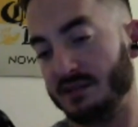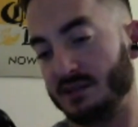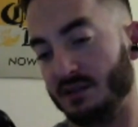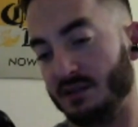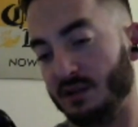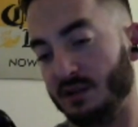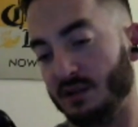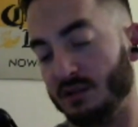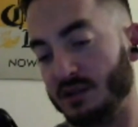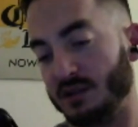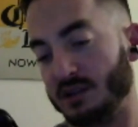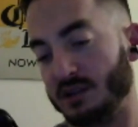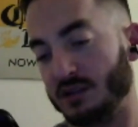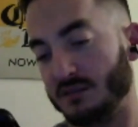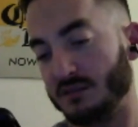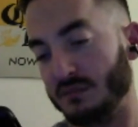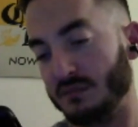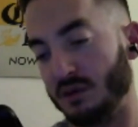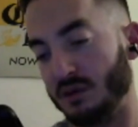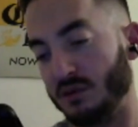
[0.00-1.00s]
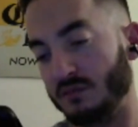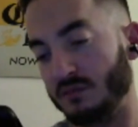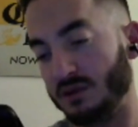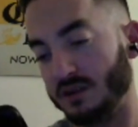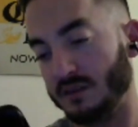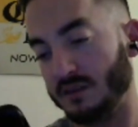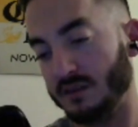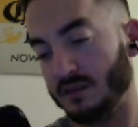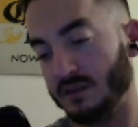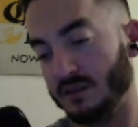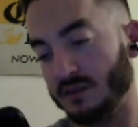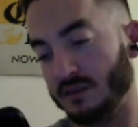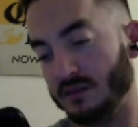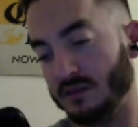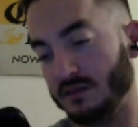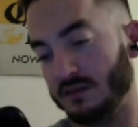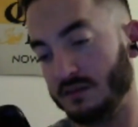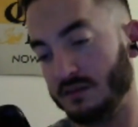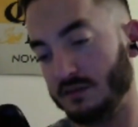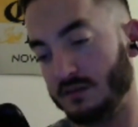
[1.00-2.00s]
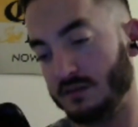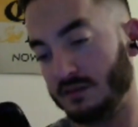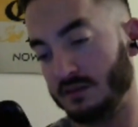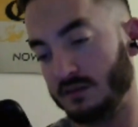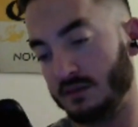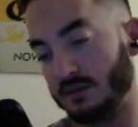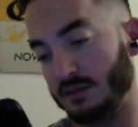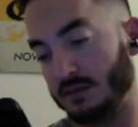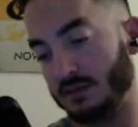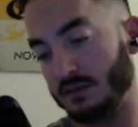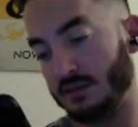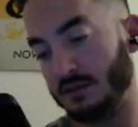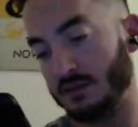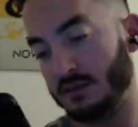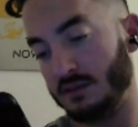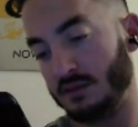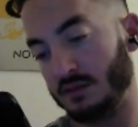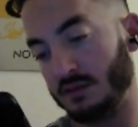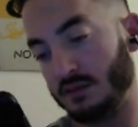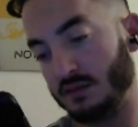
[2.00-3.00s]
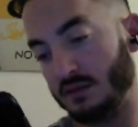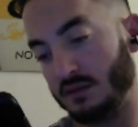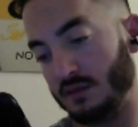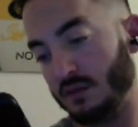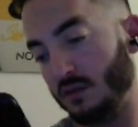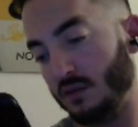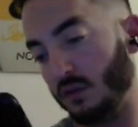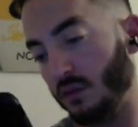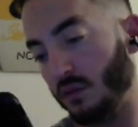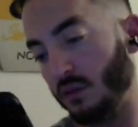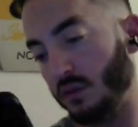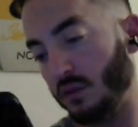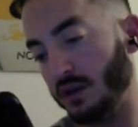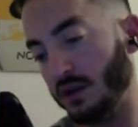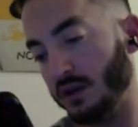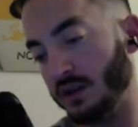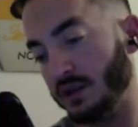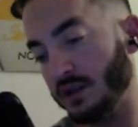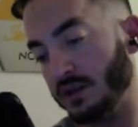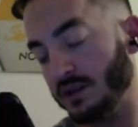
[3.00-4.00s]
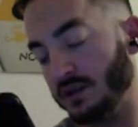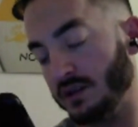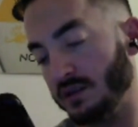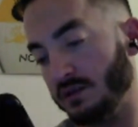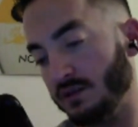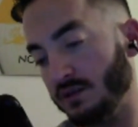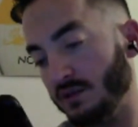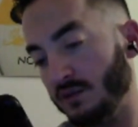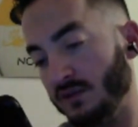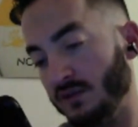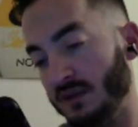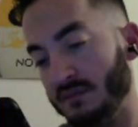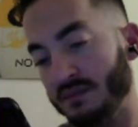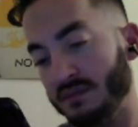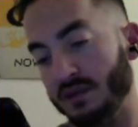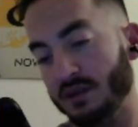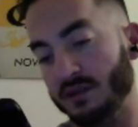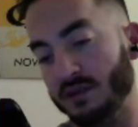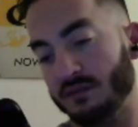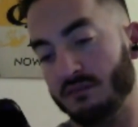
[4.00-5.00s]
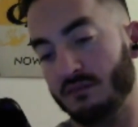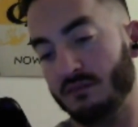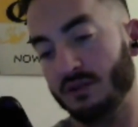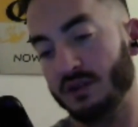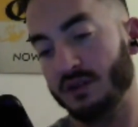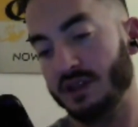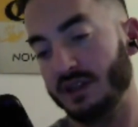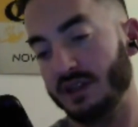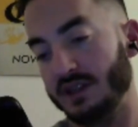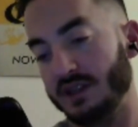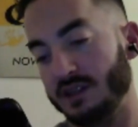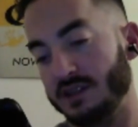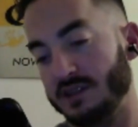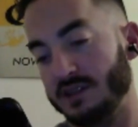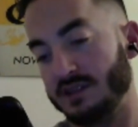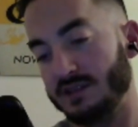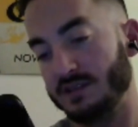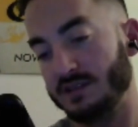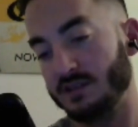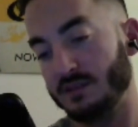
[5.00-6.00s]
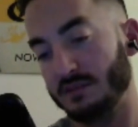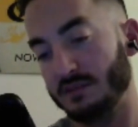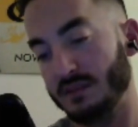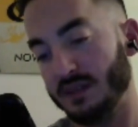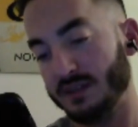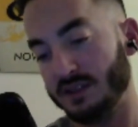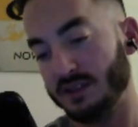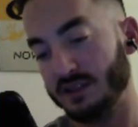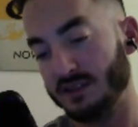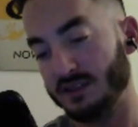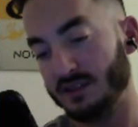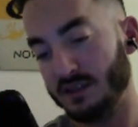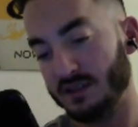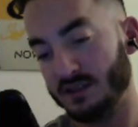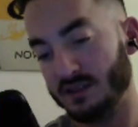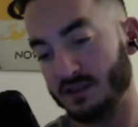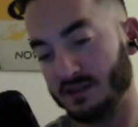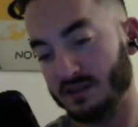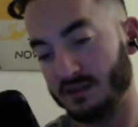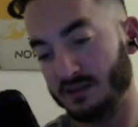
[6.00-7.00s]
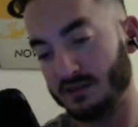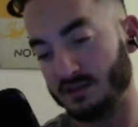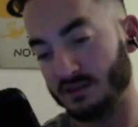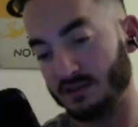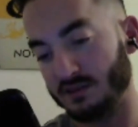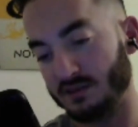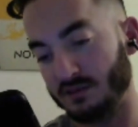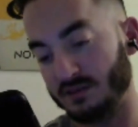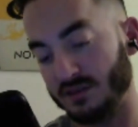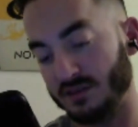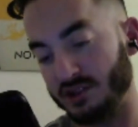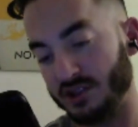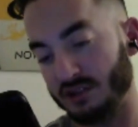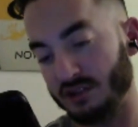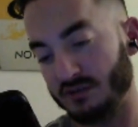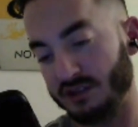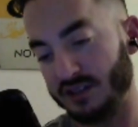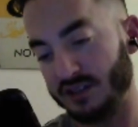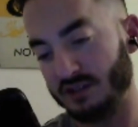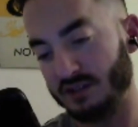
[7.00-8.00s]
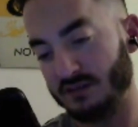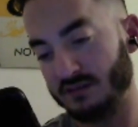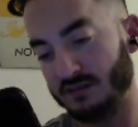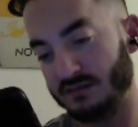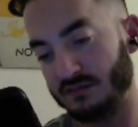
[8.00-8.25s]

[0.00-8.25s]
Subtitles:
saw Louis Smolka was November, where he submitted Sue Majiri.